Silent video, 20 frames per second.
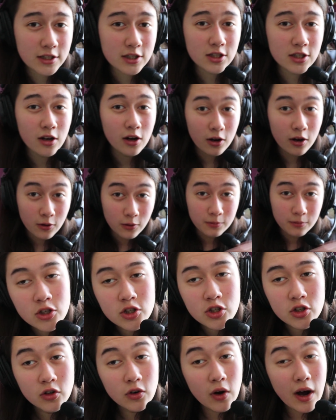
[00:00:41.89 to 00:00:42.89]
So
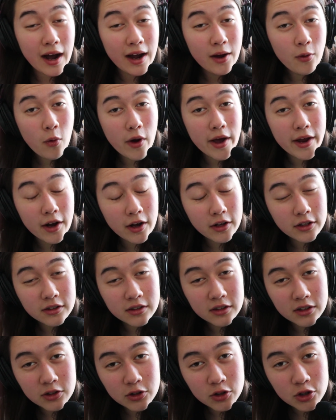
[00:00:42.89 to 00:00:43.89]
I went on a
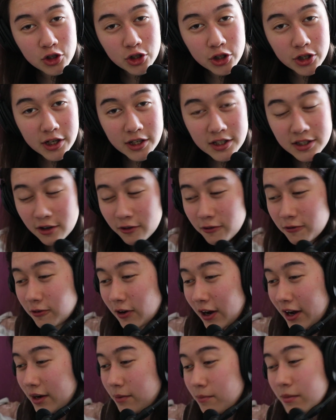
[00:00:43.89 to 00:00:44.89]
little journey to
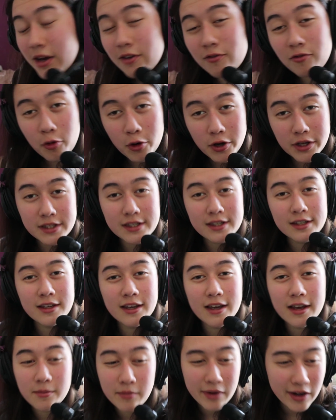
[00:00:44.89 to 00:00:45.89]
find my voice
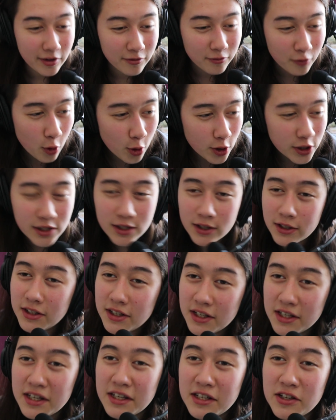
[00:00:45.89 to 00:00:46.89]
again, my voice on
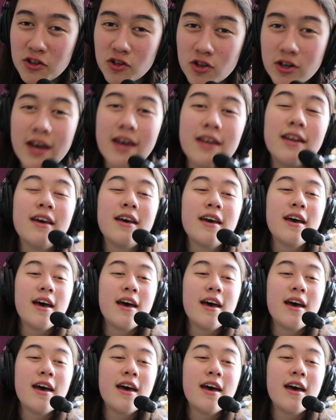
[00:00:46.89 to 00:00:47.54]
the internet.